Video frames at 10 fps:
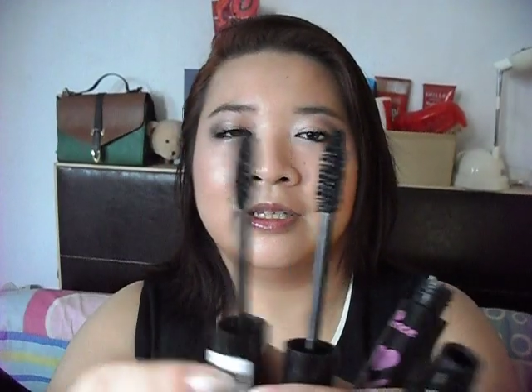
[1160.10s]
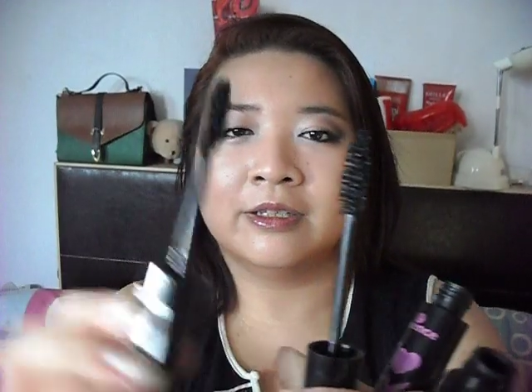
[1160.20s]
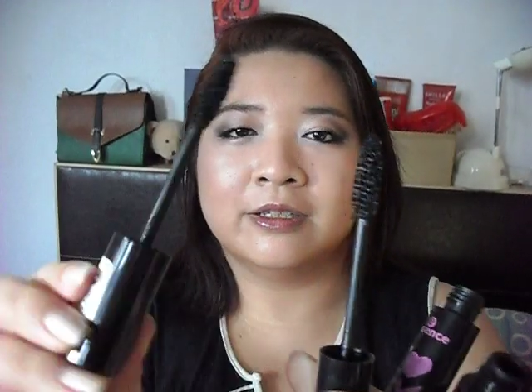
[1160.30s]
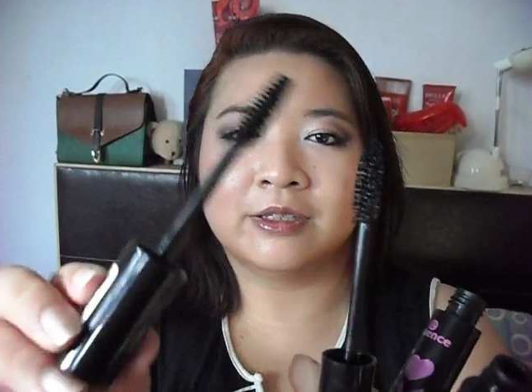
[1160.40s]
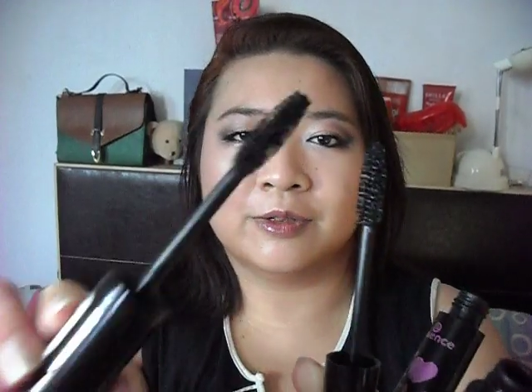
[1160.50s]

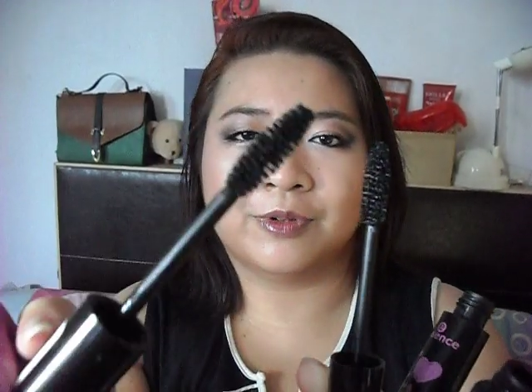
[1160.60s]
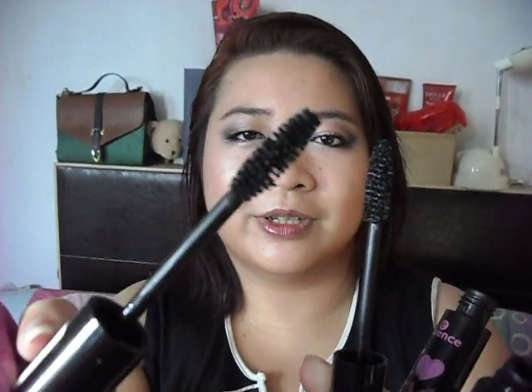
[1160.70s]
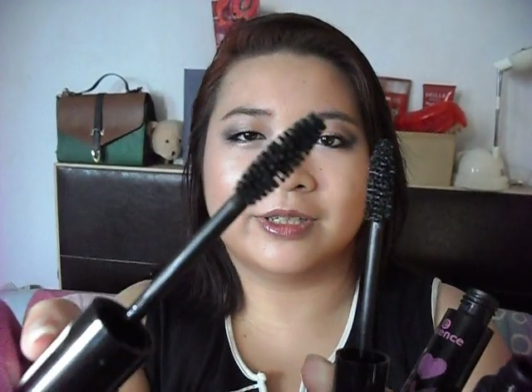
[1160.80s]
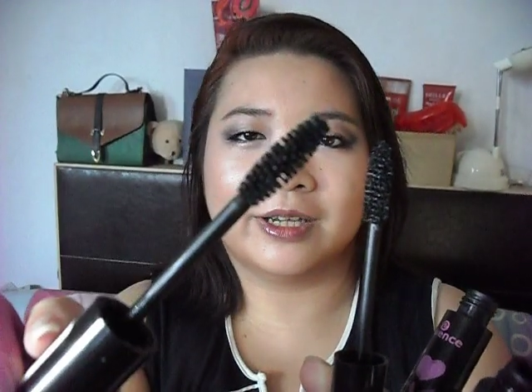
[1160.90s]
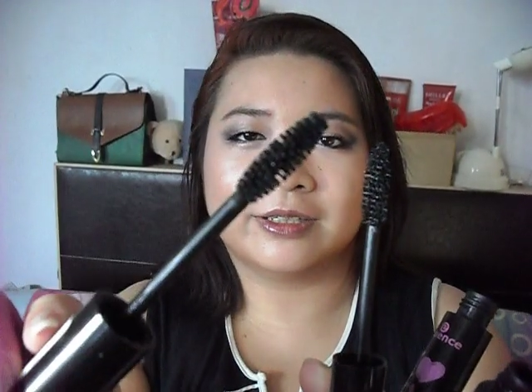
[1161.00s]
This is the one
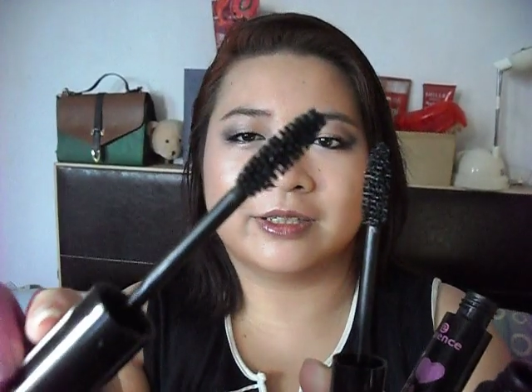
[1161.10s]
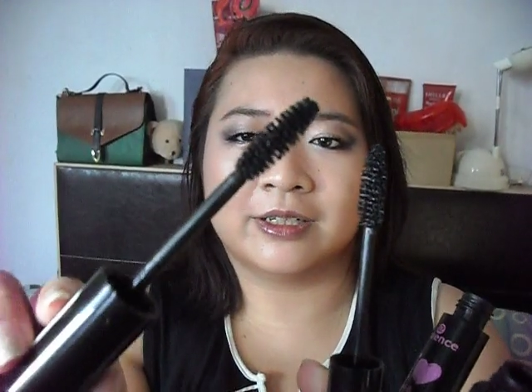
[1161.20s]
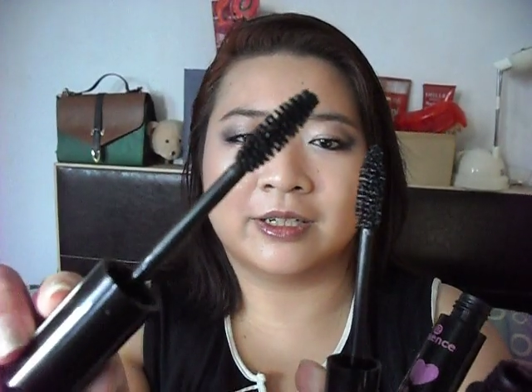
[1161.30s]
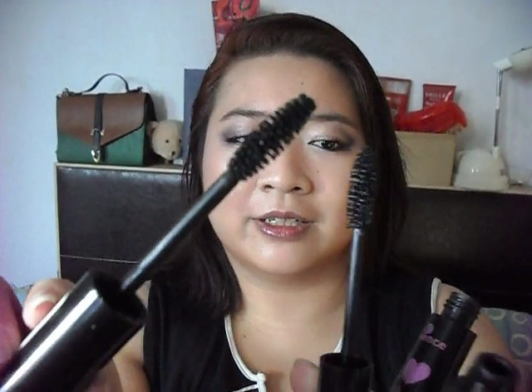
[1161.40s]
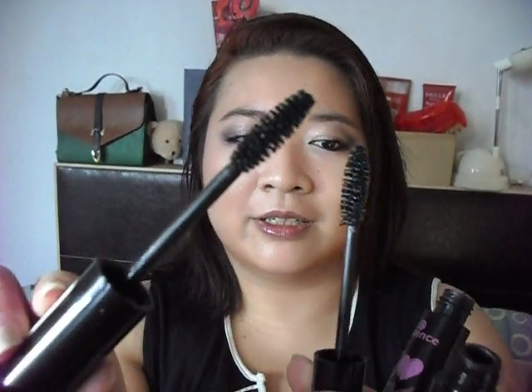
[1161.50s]
that I said
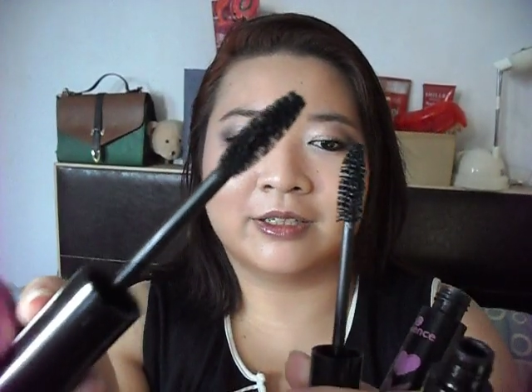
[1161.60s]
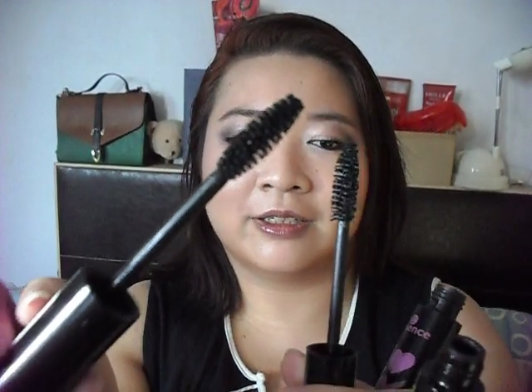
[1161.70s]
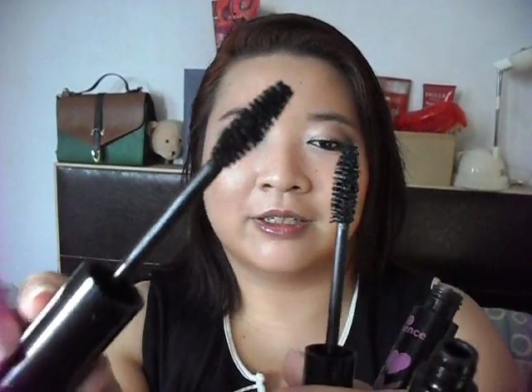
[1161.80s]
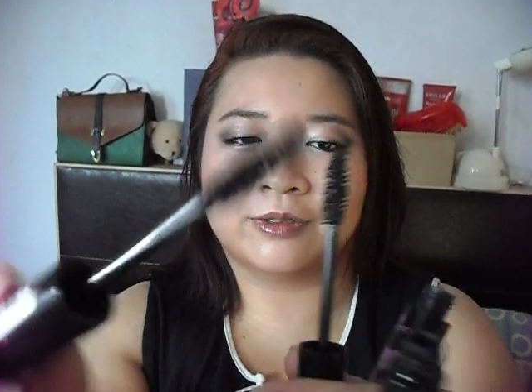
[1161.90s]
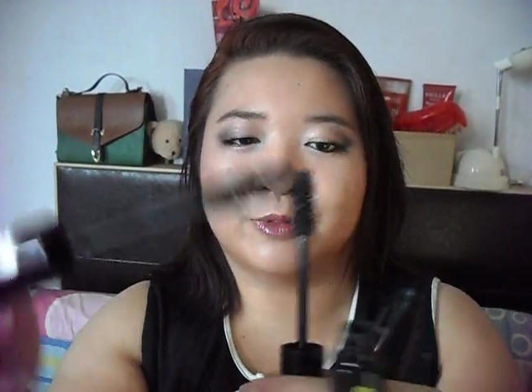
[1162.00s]
I think
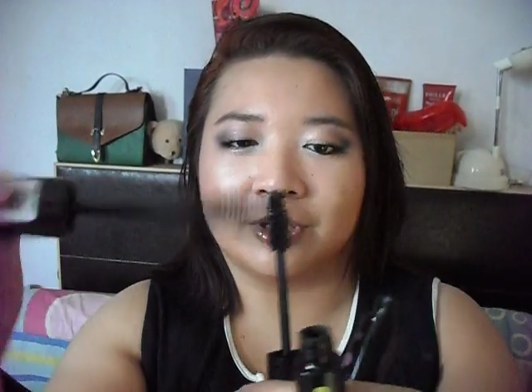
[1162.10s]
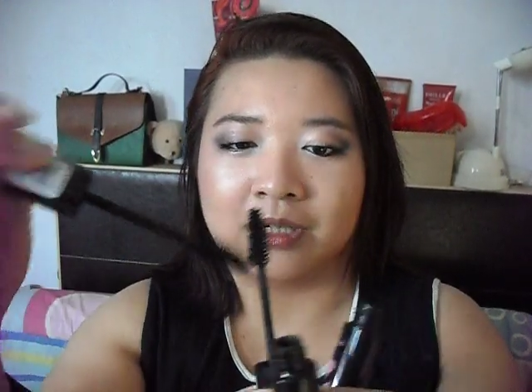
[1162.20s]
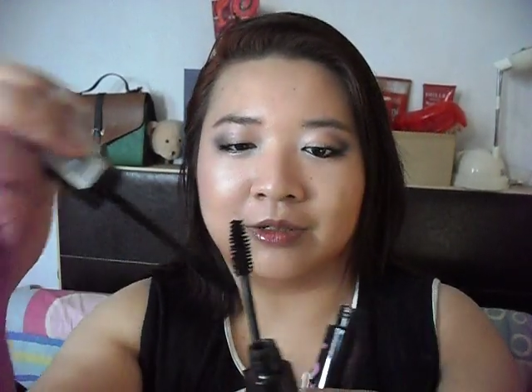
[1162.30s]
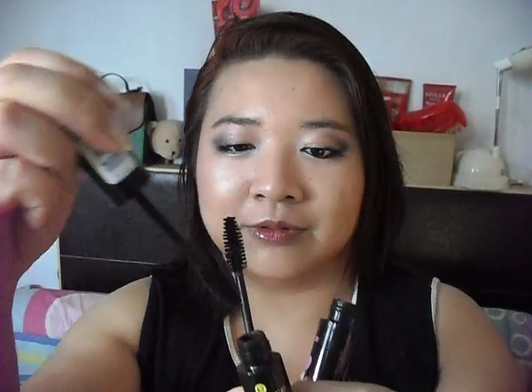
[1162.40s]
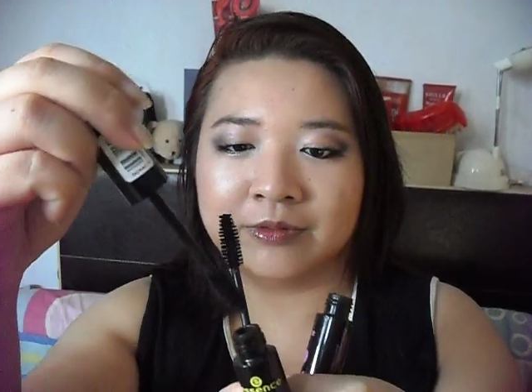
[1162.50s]
doesn't work
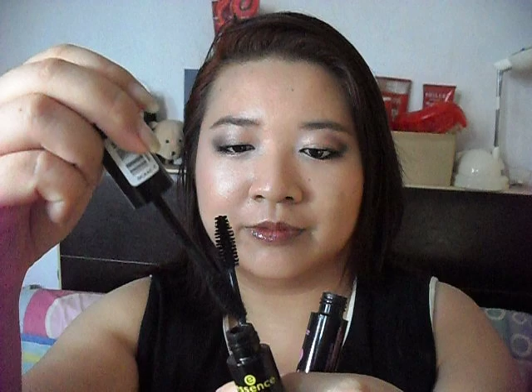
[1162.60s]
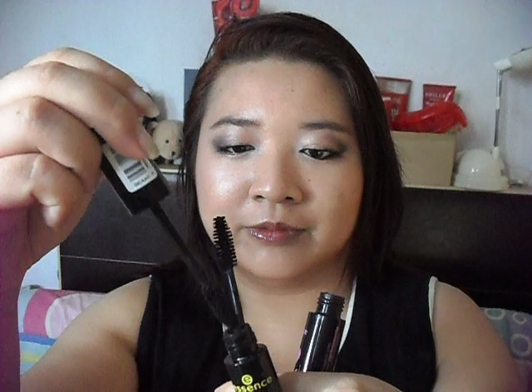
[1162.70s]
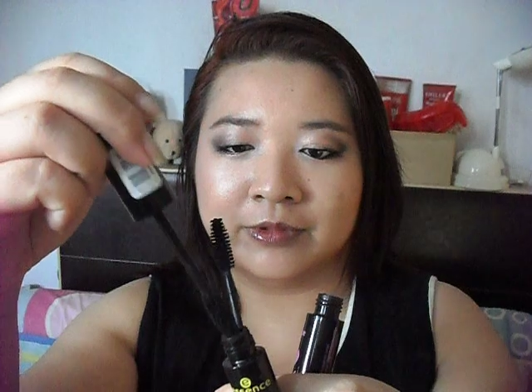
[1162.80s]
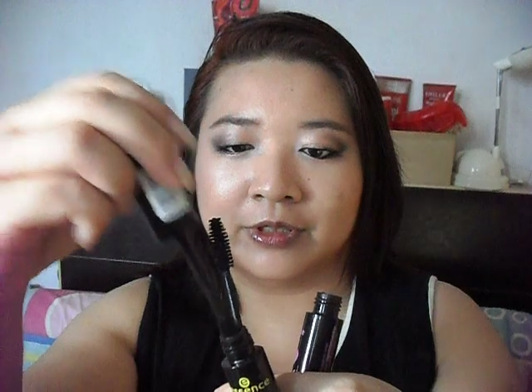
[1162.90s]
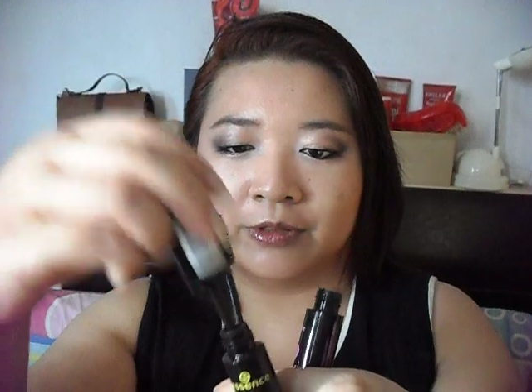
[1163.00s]
out,
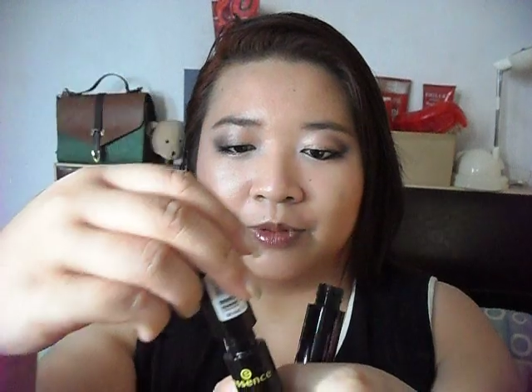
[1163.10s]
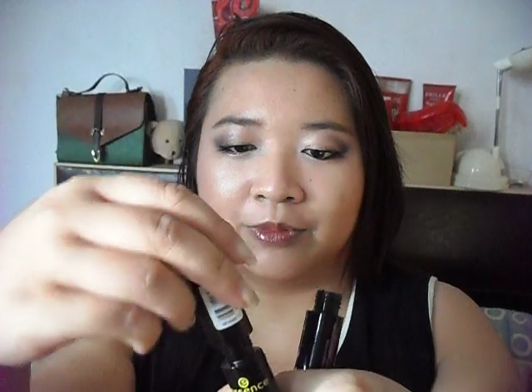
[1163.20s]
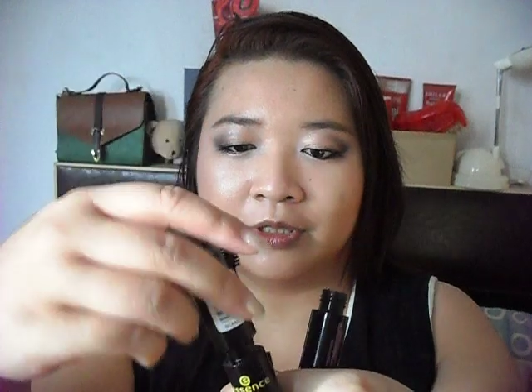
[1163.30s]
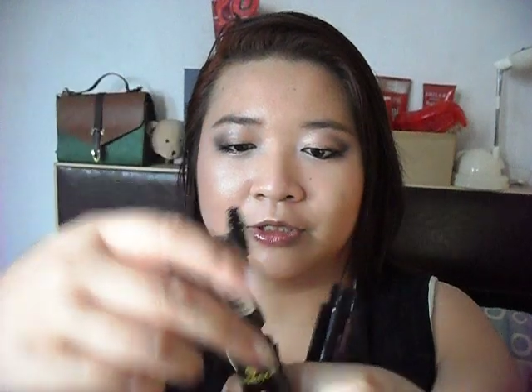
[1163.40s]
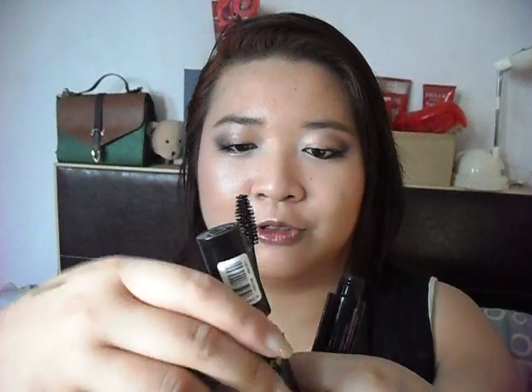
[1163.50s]
which is from
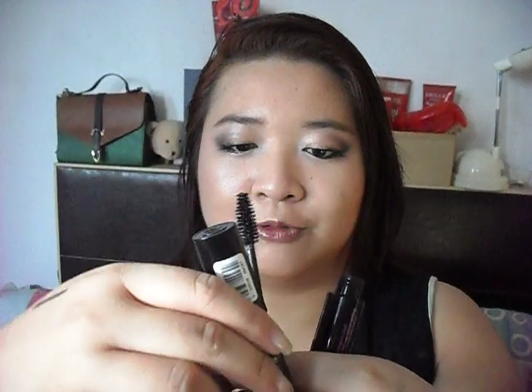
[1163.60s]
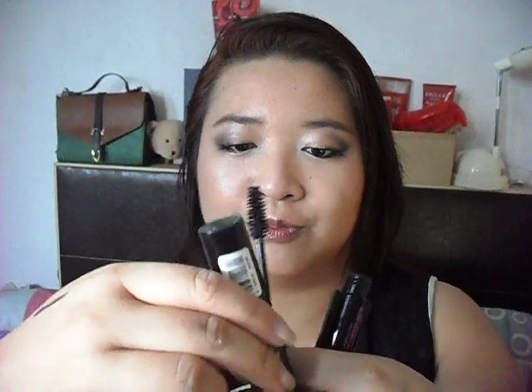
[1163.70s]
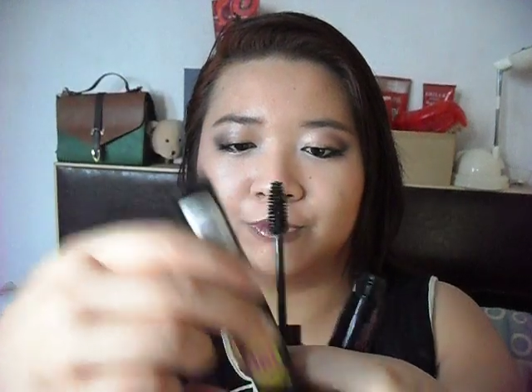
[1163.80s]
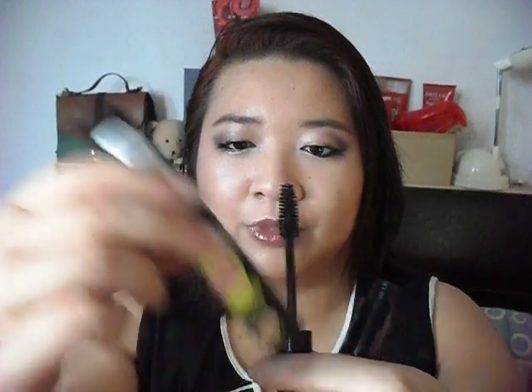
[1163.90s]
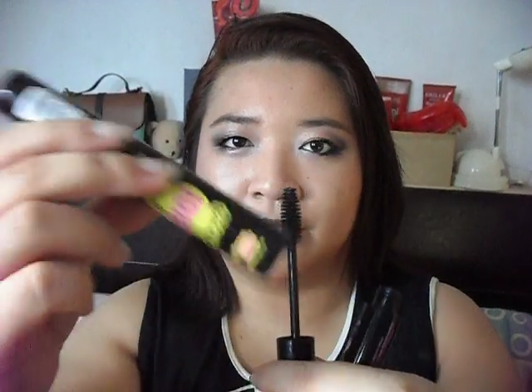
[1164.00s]
this tube
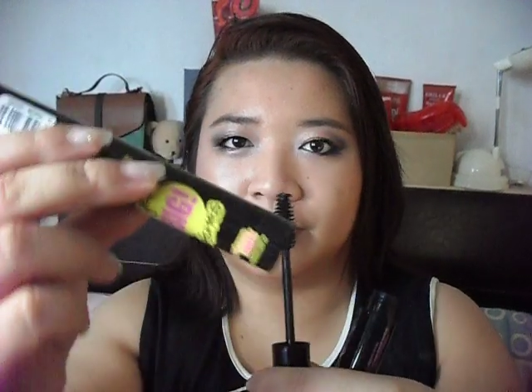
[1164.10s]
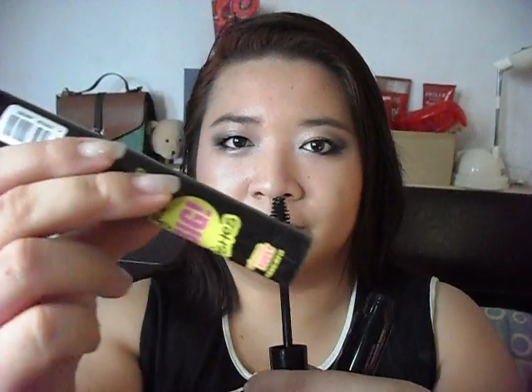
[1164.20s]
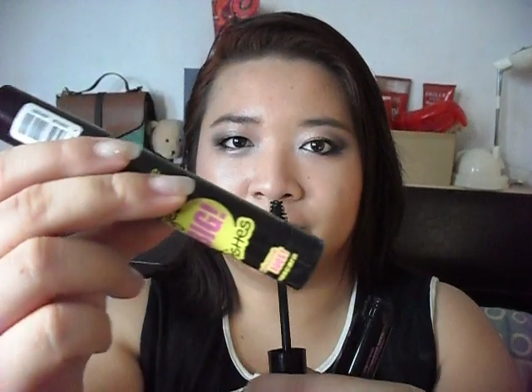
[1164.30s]
here.